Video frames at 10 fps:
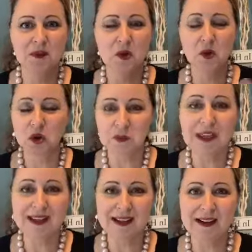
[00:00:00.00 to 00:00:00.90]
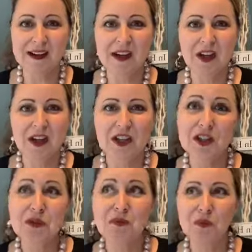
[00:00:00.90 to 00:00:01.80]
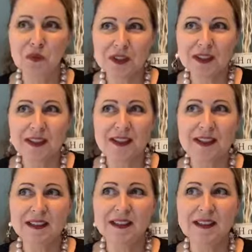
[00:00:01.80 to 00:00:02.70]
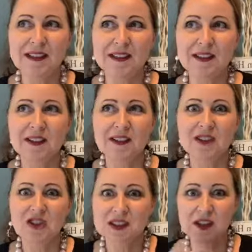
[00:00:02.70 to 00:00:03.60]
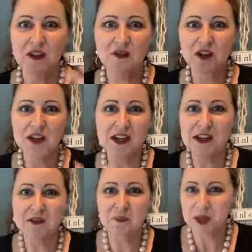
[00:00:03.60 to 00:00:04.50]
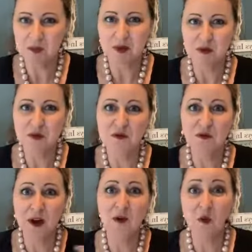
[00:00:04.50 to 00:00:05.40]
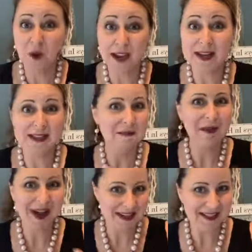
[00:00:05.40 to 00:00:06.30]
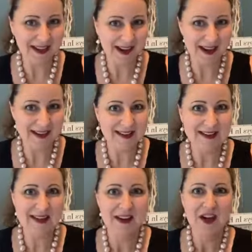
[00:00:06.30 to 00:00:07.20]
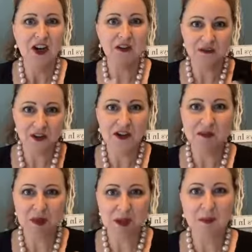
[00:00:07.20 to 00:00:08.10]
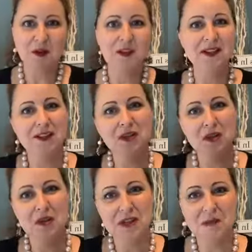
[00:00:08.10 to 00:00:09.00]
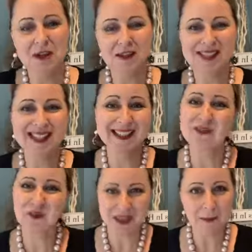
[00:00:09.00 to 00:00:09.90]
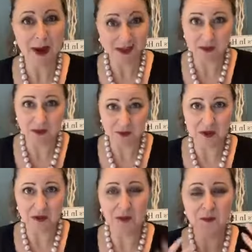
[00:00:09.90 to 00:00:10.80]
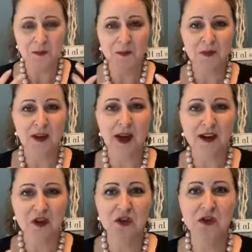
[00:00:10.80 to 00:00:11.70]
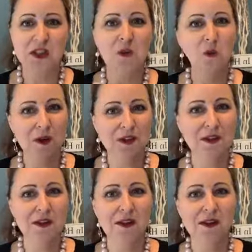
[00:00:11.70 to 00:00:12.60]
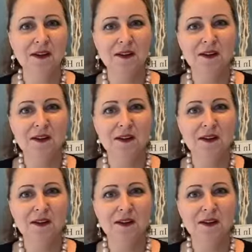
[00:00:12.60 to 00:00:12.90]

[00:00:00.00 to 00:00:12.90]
social media, you're really just converting people. You found a way to monetize converting people into your email list, because everyone that buys from you actually will,